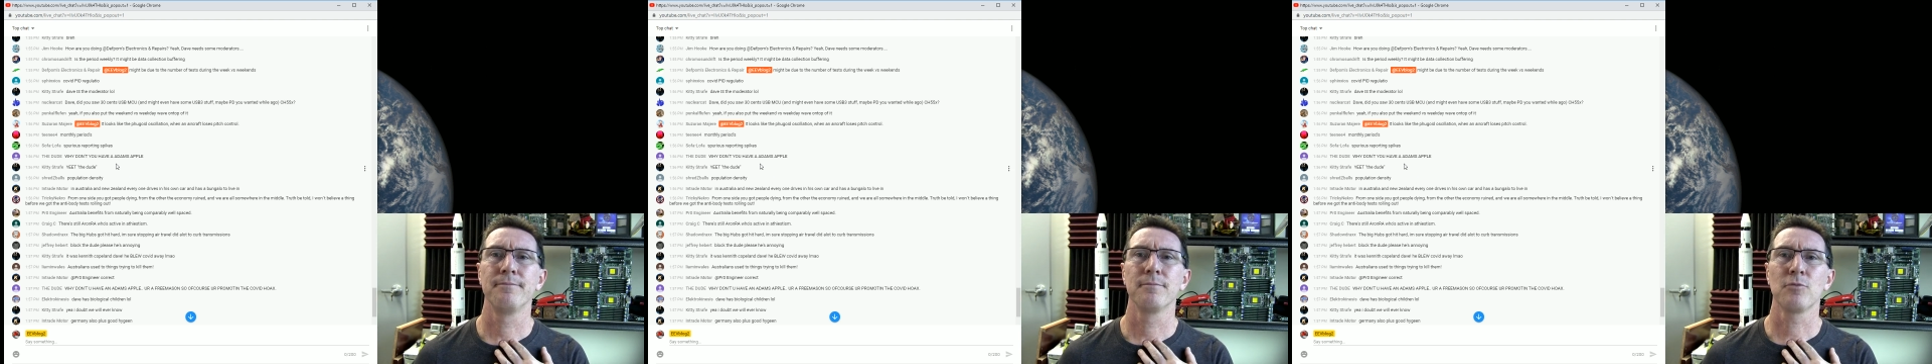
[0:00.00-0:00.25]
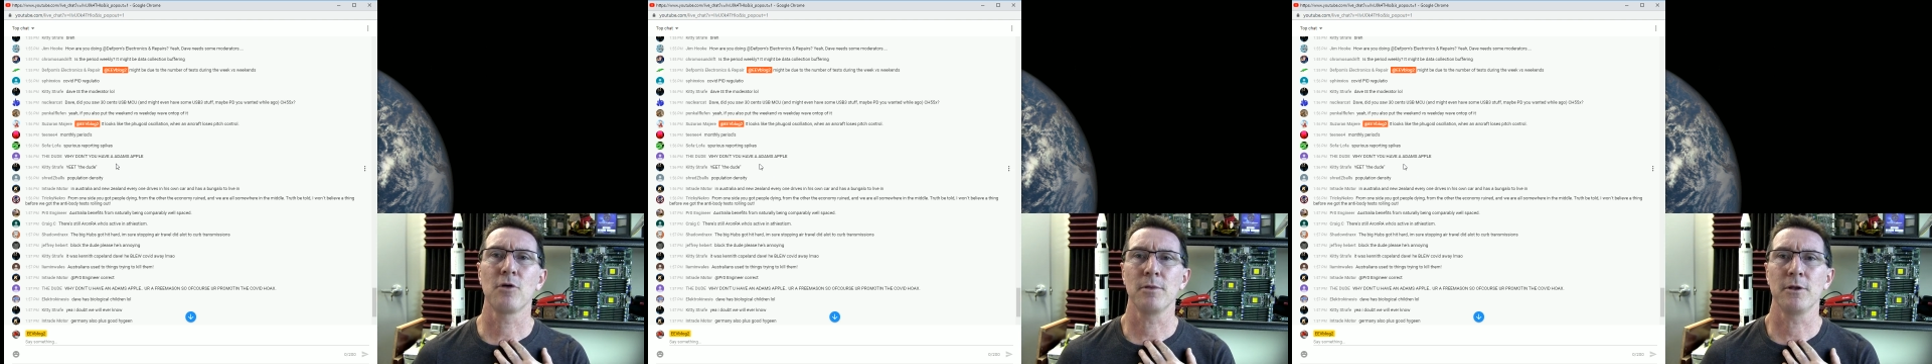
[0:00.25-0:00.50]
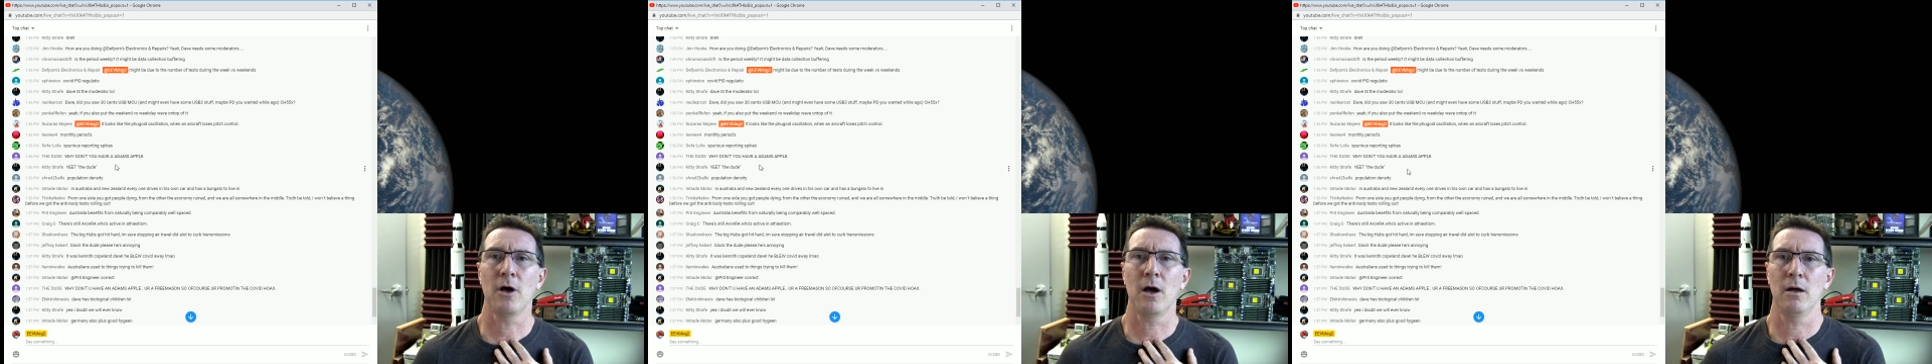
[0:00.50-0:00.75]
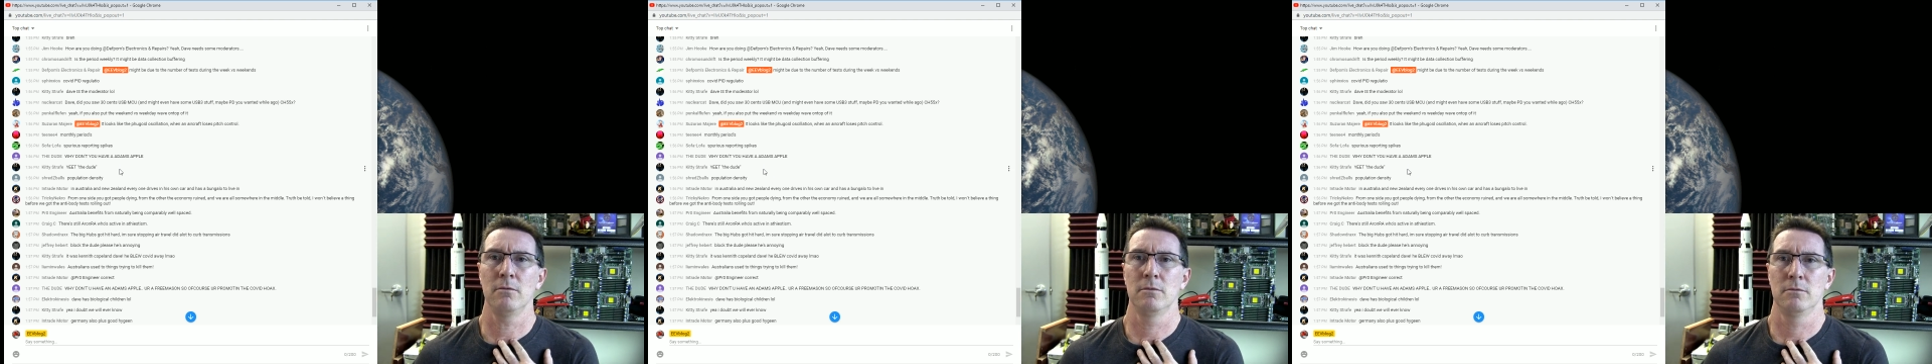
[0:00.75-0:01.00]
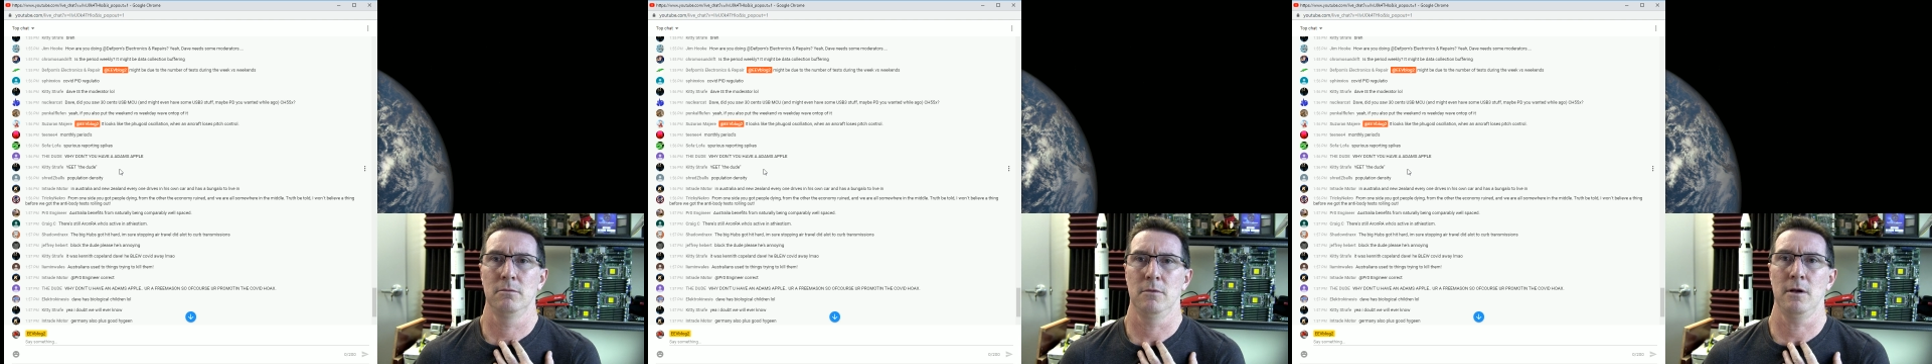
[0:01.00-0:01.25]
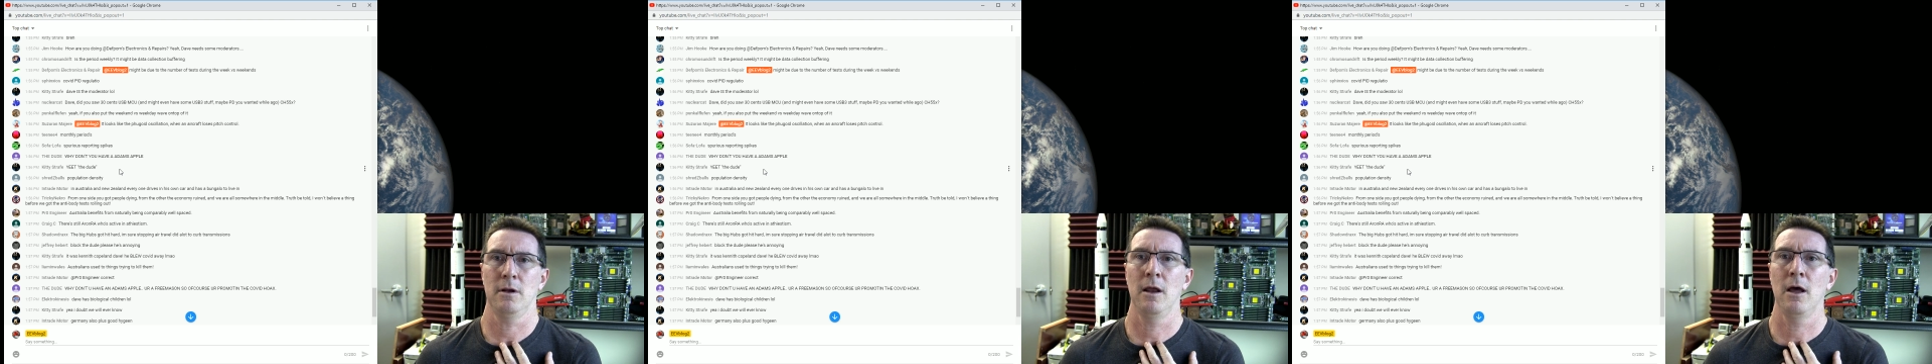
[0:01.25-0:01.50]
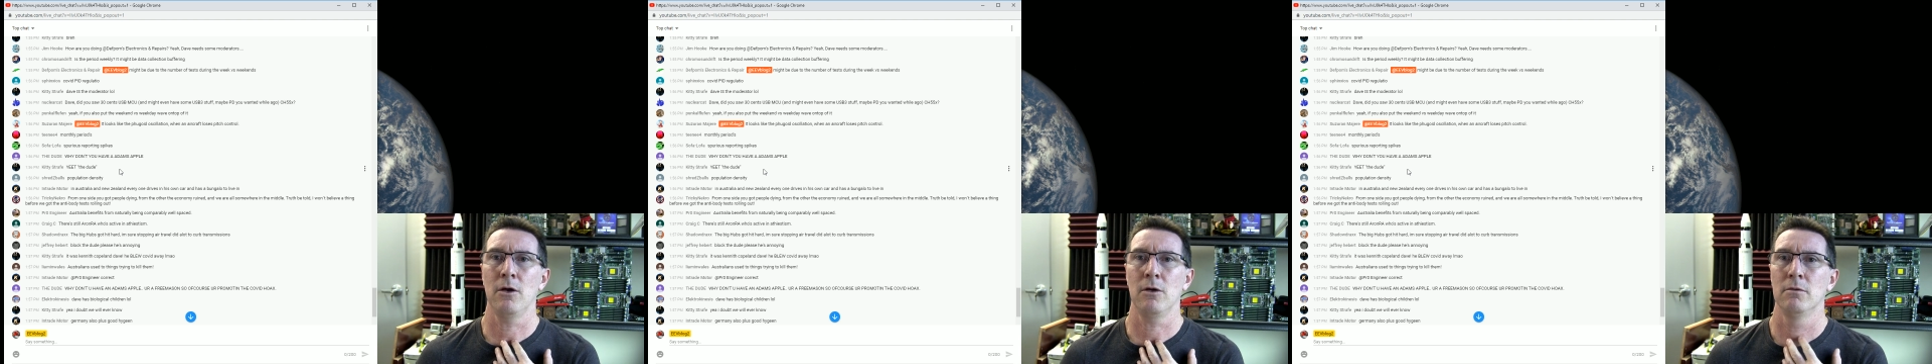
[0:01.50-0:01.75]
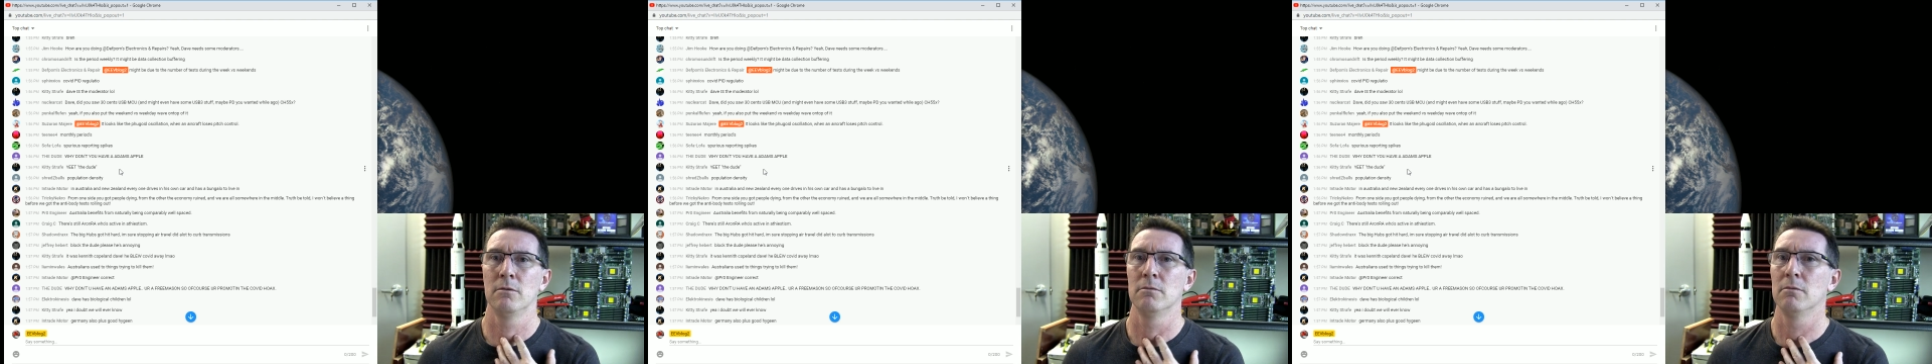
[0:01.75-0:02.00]
probably not. I don't know.
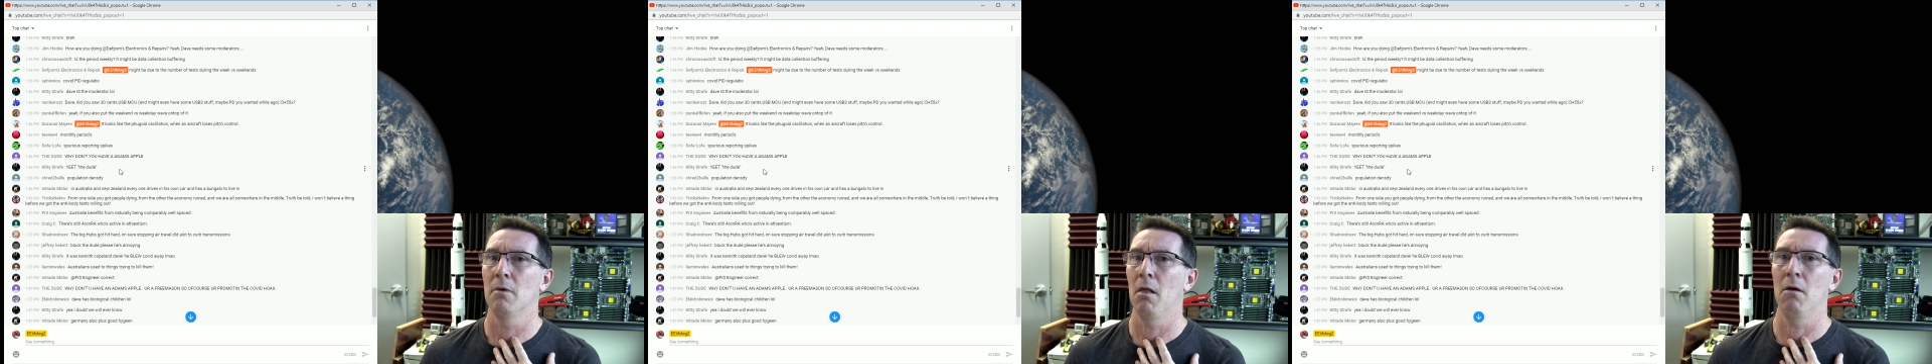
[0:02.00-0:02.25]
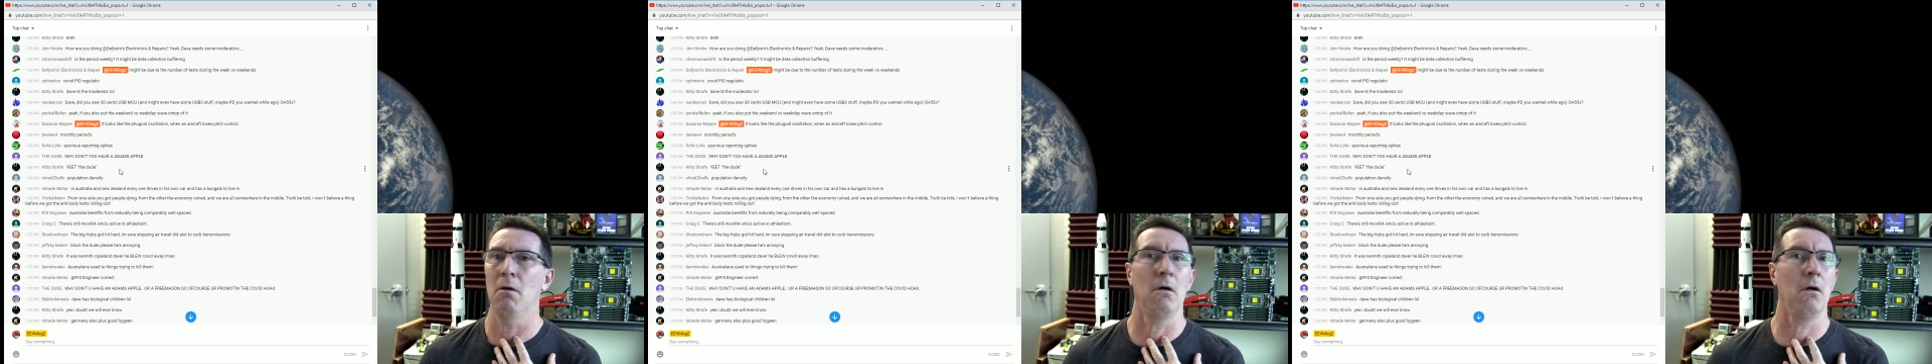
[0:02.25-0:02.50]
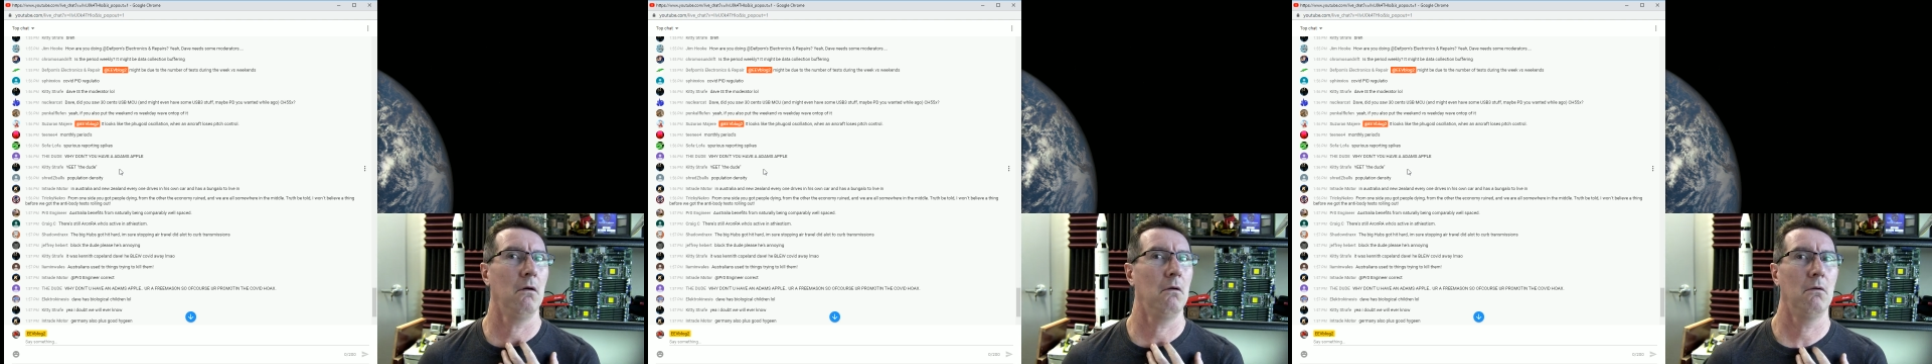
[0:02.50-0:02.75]
All right.